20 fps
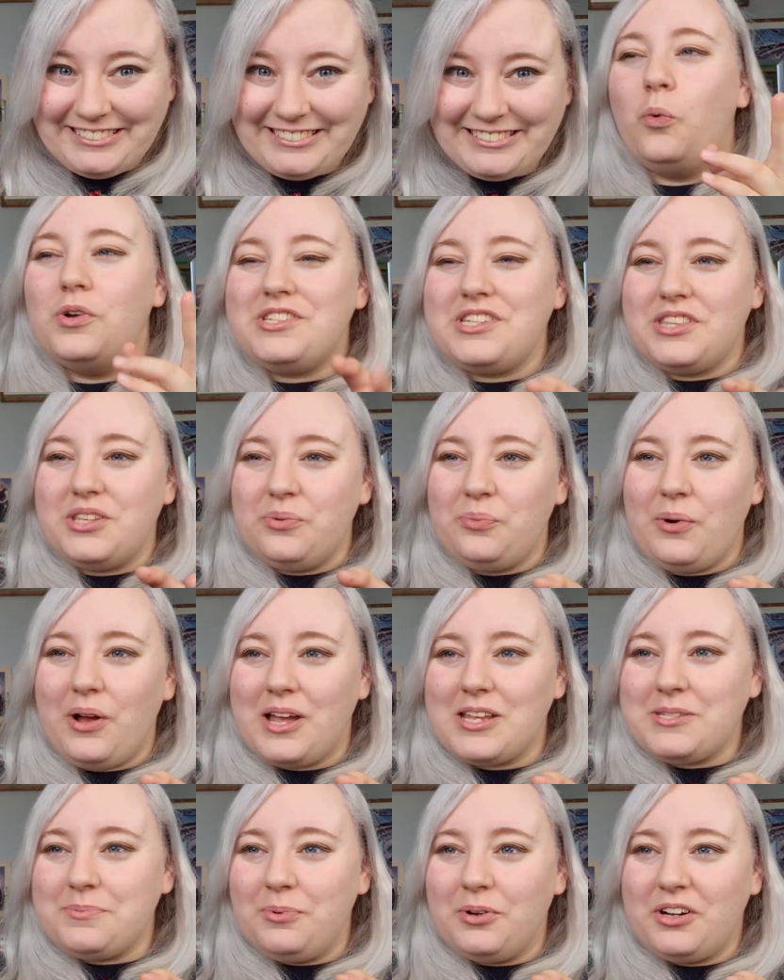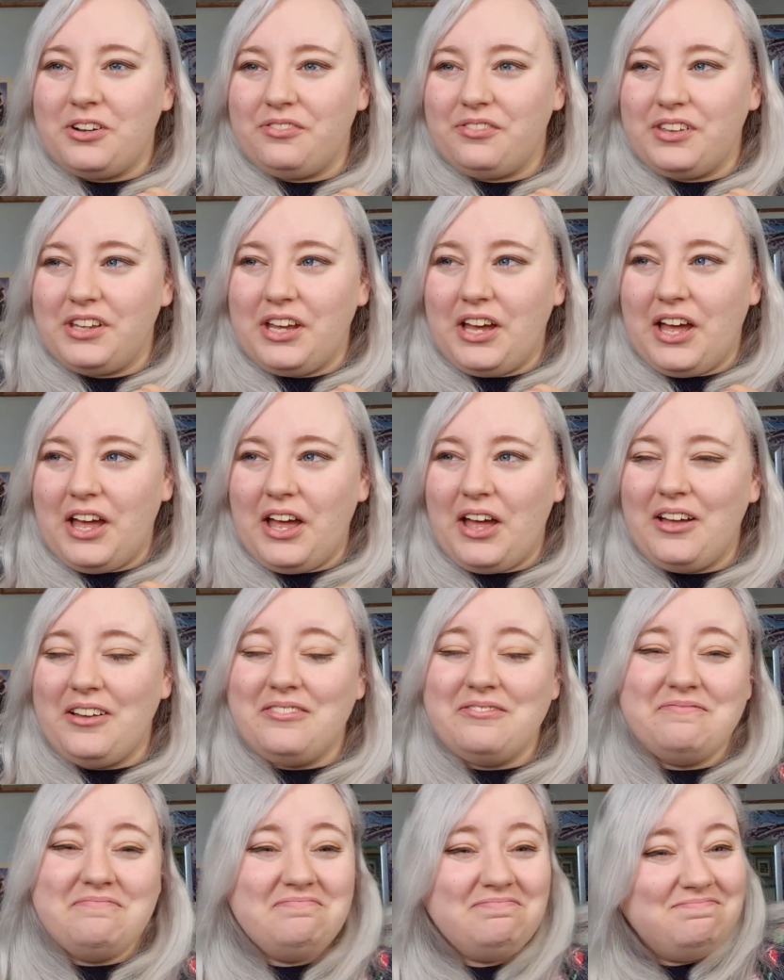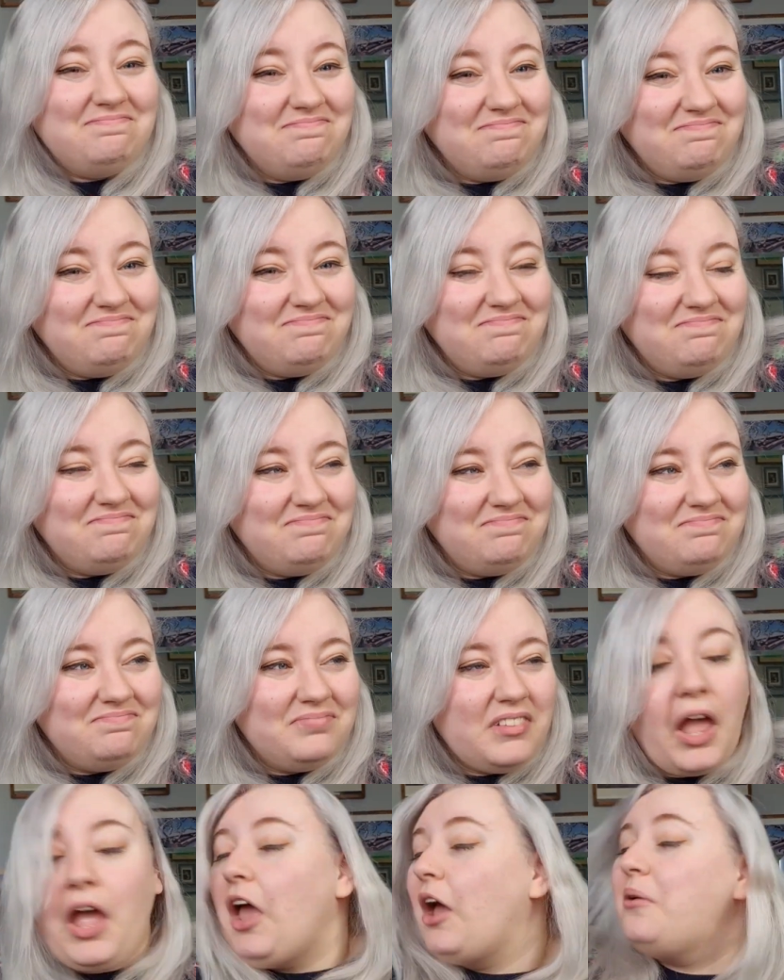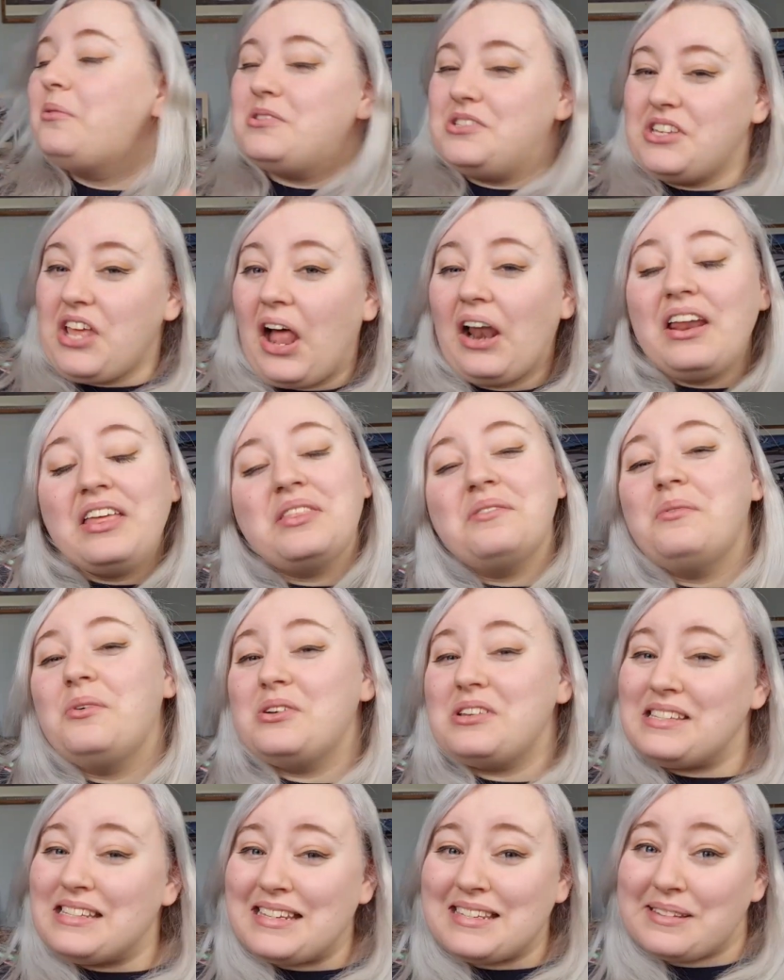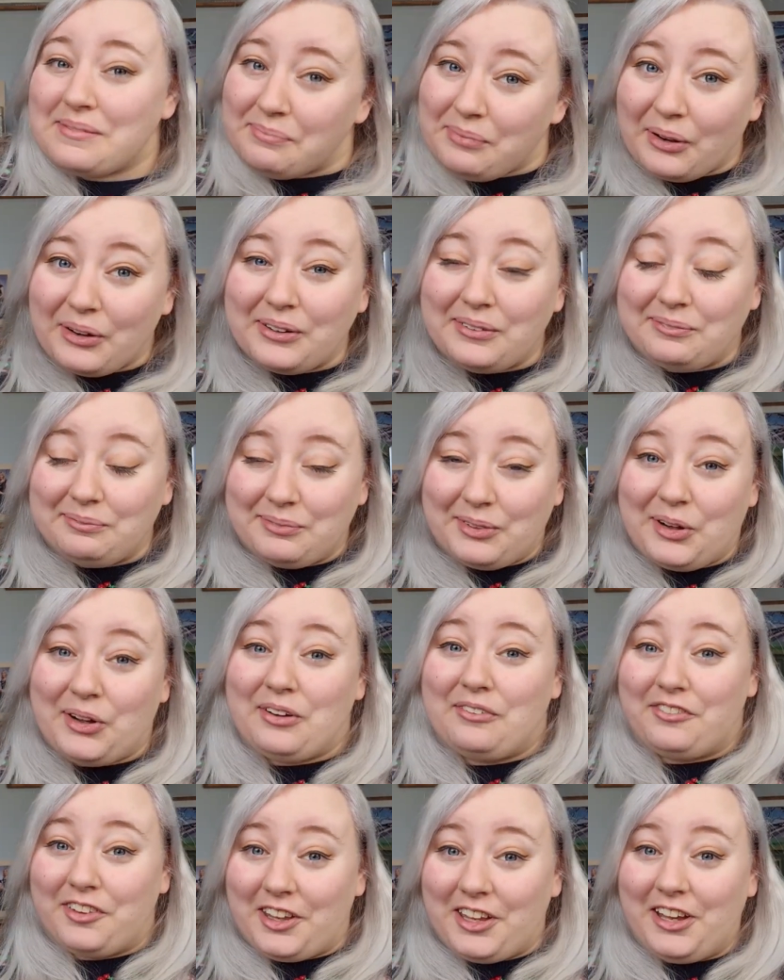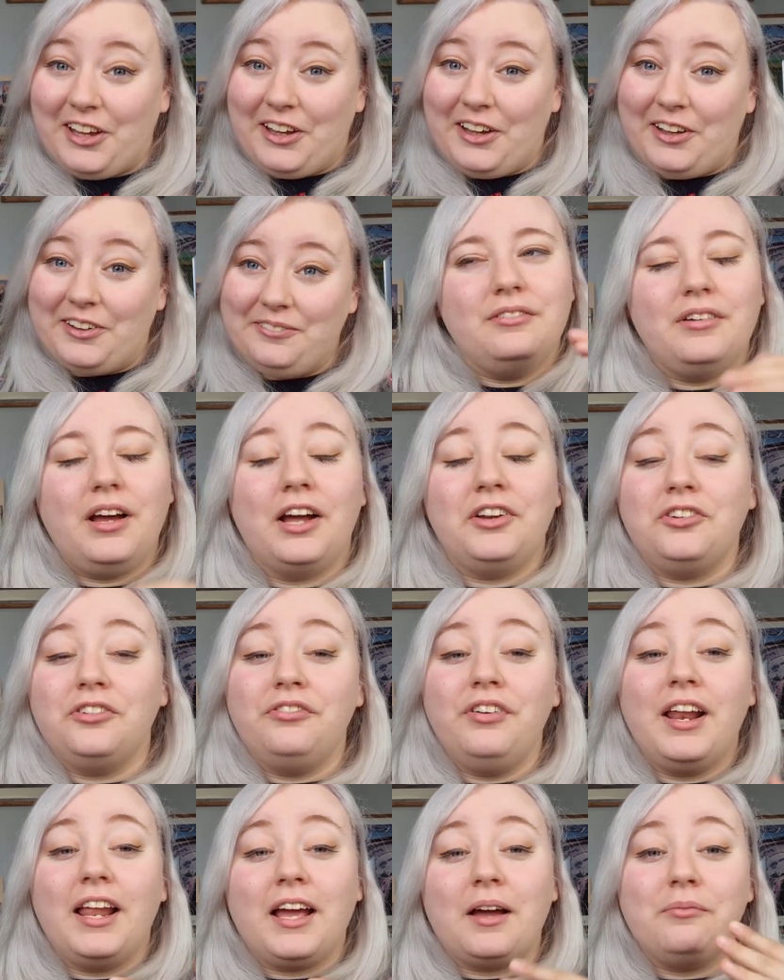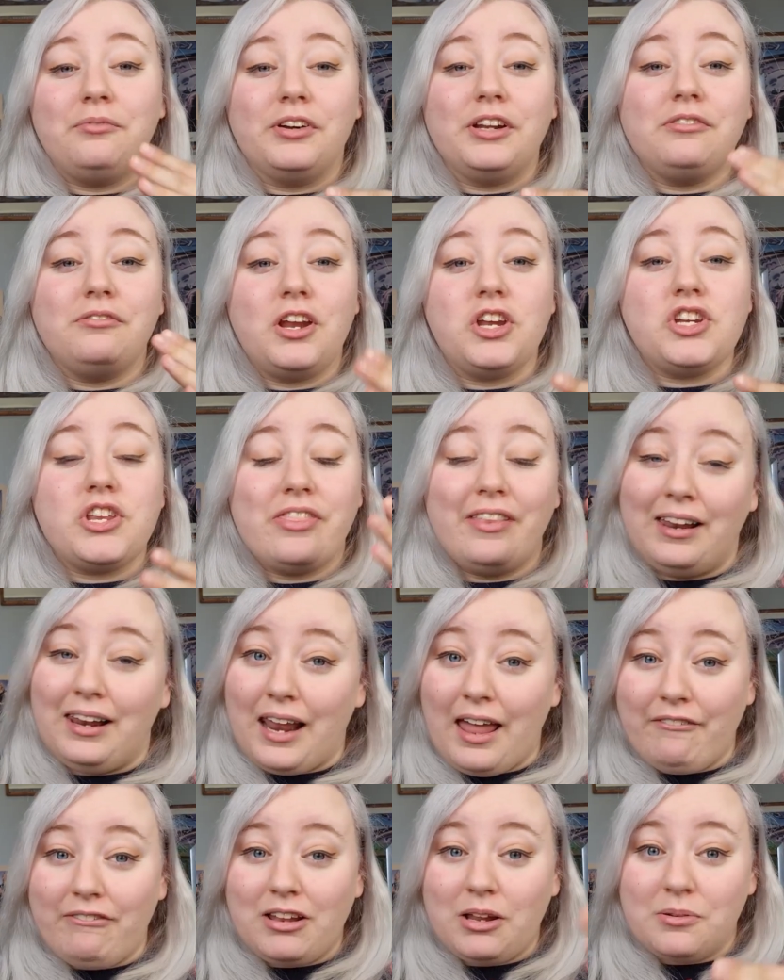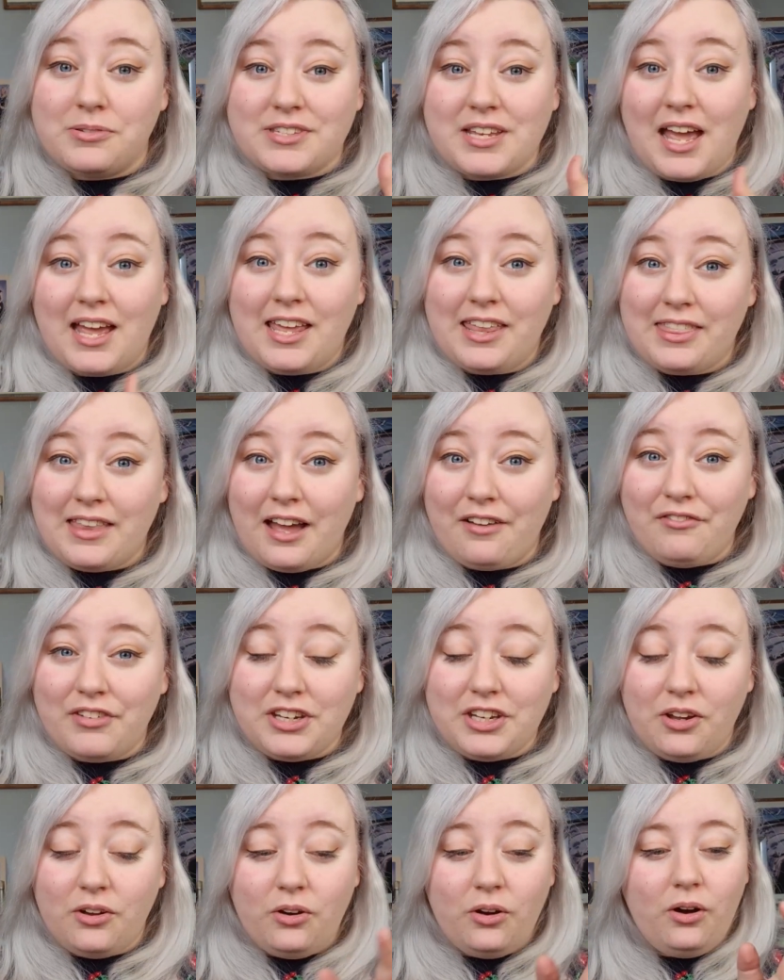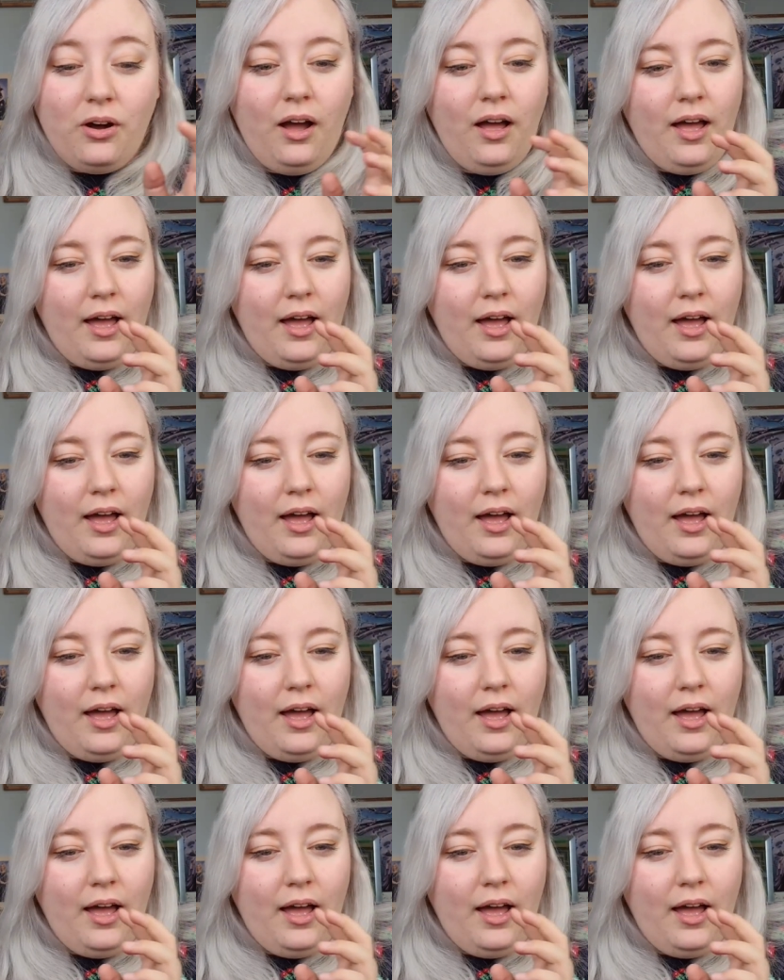Was it the worst book of the year? It was certainly the most disappointing book of the year. I don't feel like I'm fully reaching the level I was at in that video.